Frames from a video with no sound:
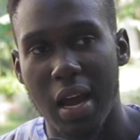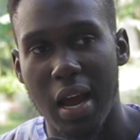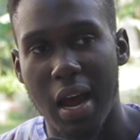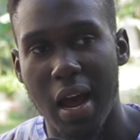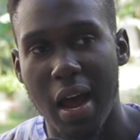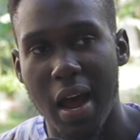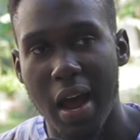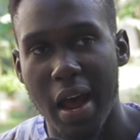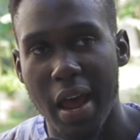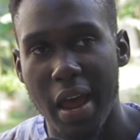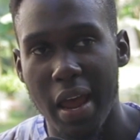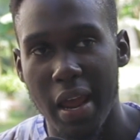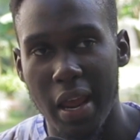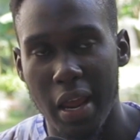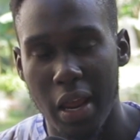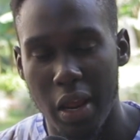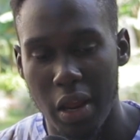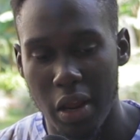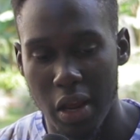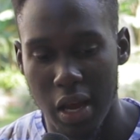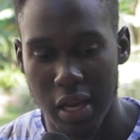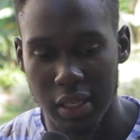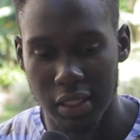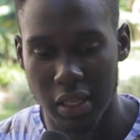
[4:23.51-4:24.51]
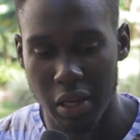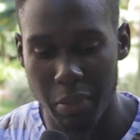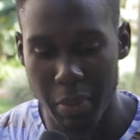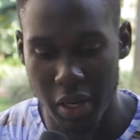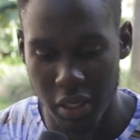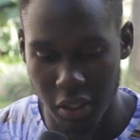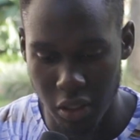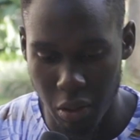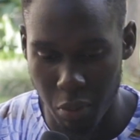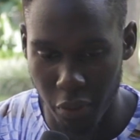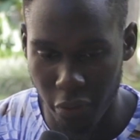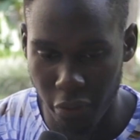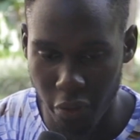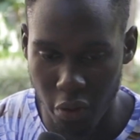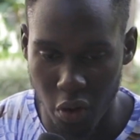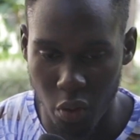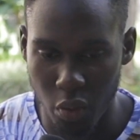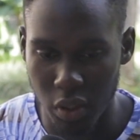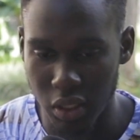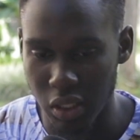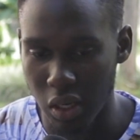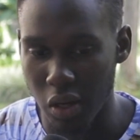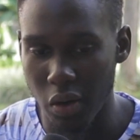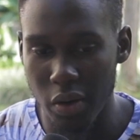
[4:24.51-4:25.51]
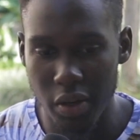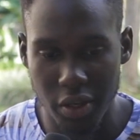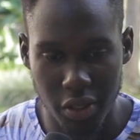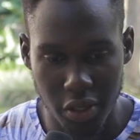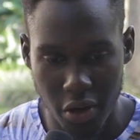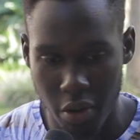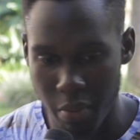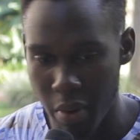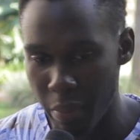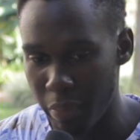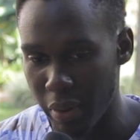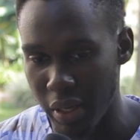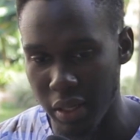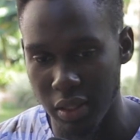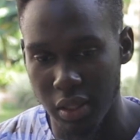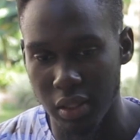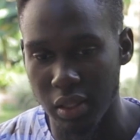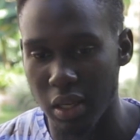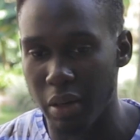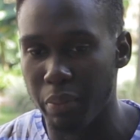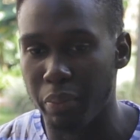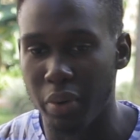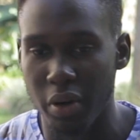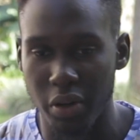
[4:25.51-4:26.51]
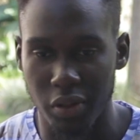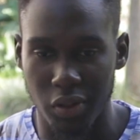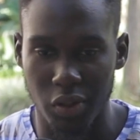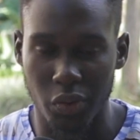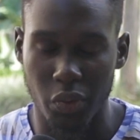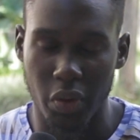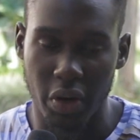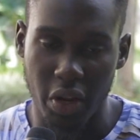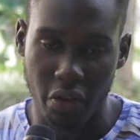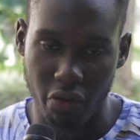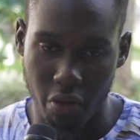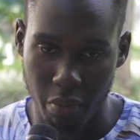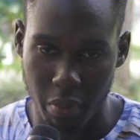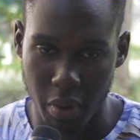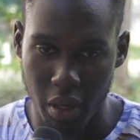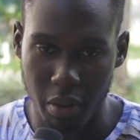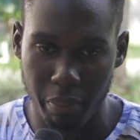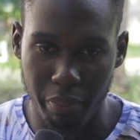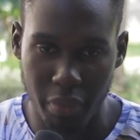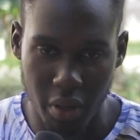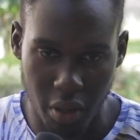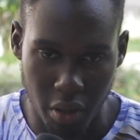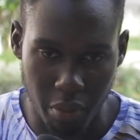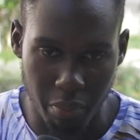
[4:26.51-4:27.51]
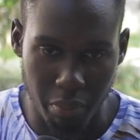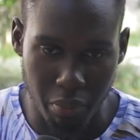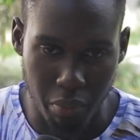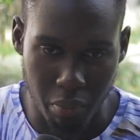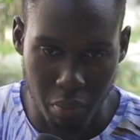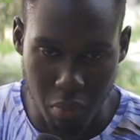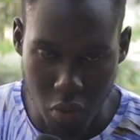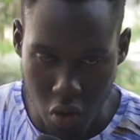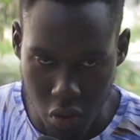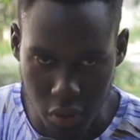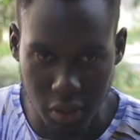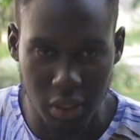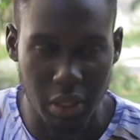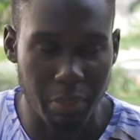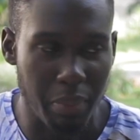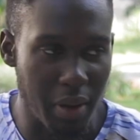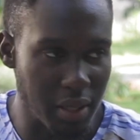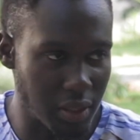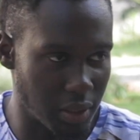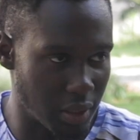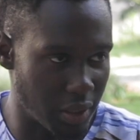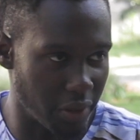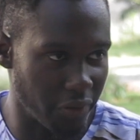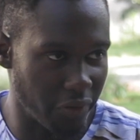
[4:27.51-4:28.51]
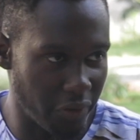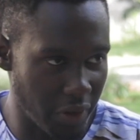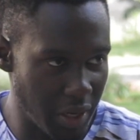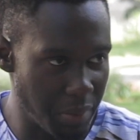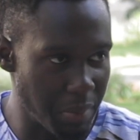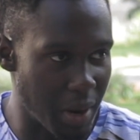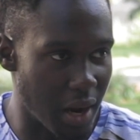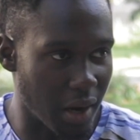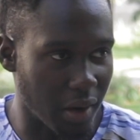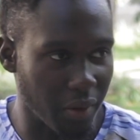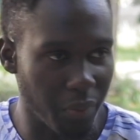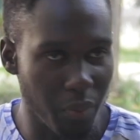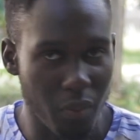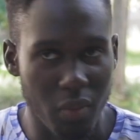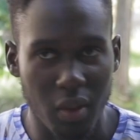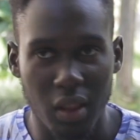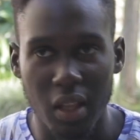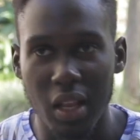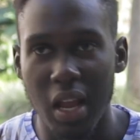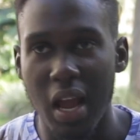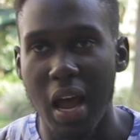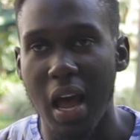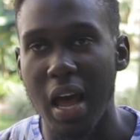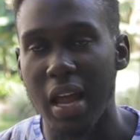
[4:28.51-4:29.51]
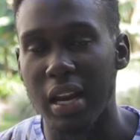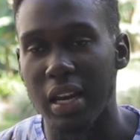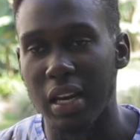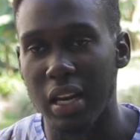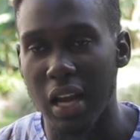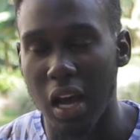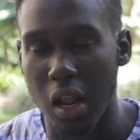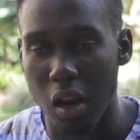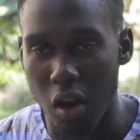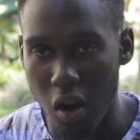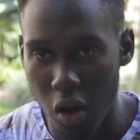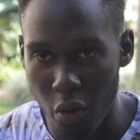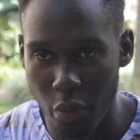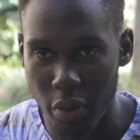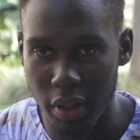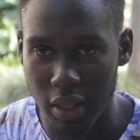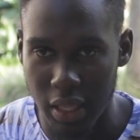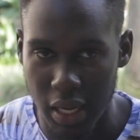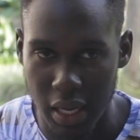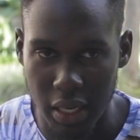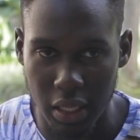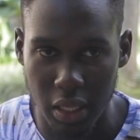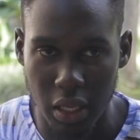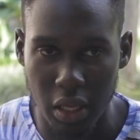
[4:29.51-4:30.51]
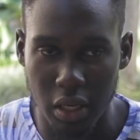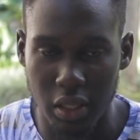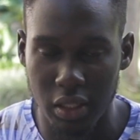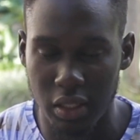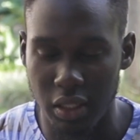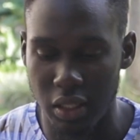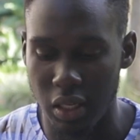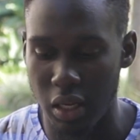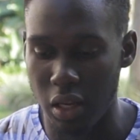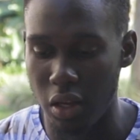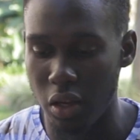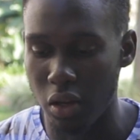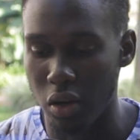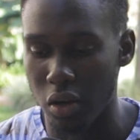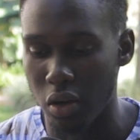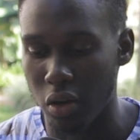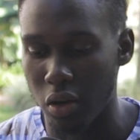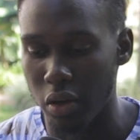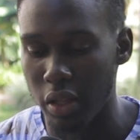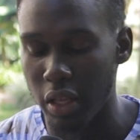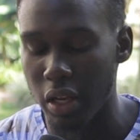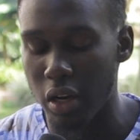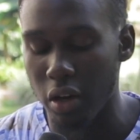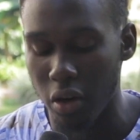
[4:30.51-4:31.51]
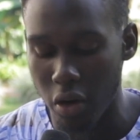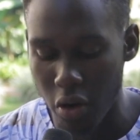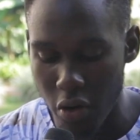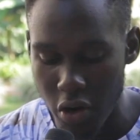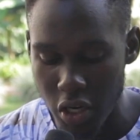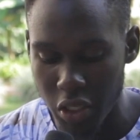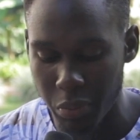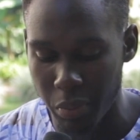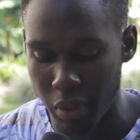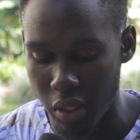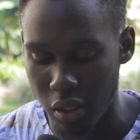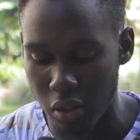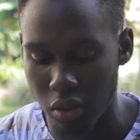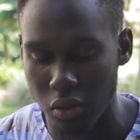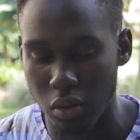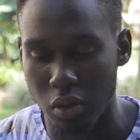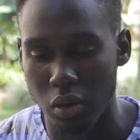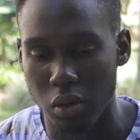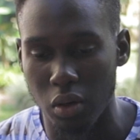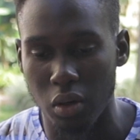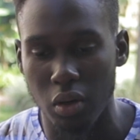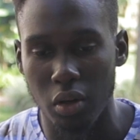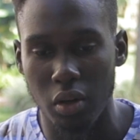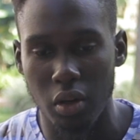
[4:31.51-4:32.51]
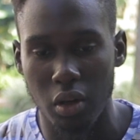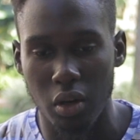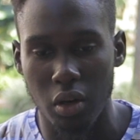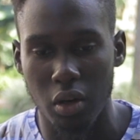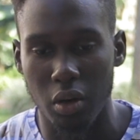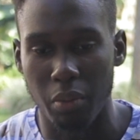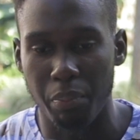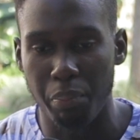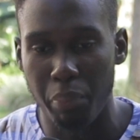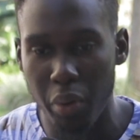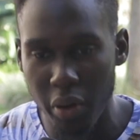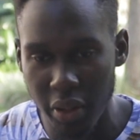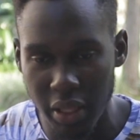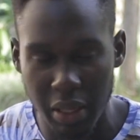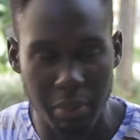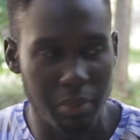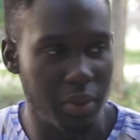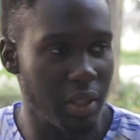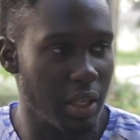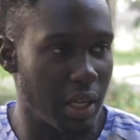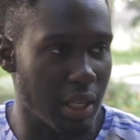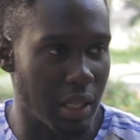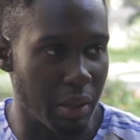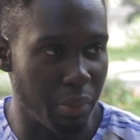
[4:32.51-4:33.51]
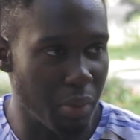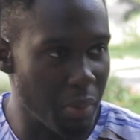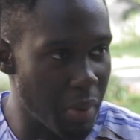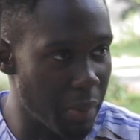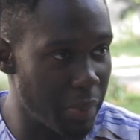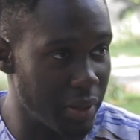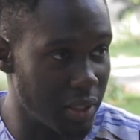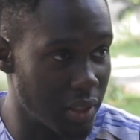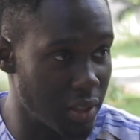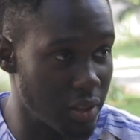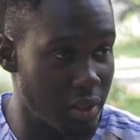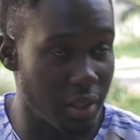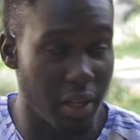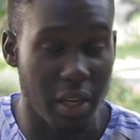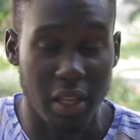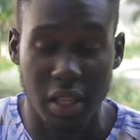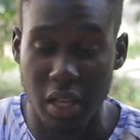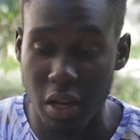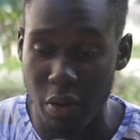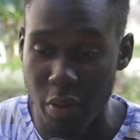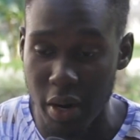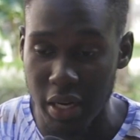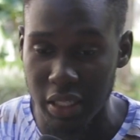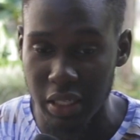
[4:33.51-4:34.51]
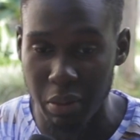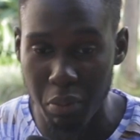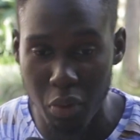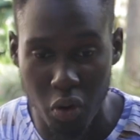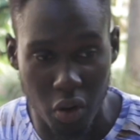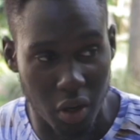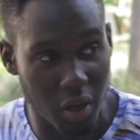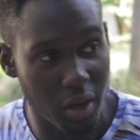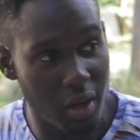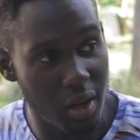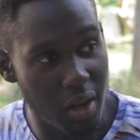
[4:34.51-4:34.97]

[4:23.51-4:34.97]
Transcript: I, as I mentioned before, was always sharing my pieces, and persons were giving me, mostly positive feedback. And along with that, they'd say, they'd encourage me to, put them together, put my pieces together and write a book.